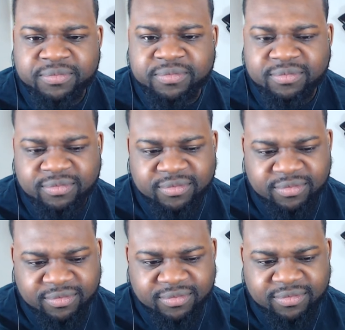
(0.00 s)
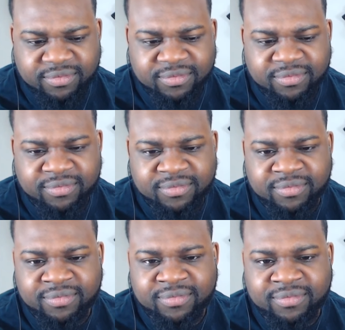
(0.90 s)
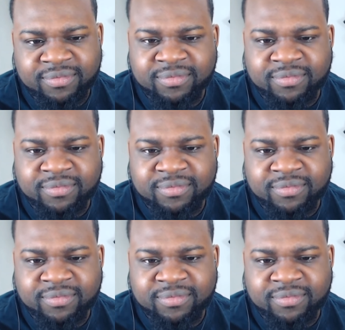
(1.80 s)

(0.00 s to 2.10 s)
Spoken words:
No one is speaking in this clip.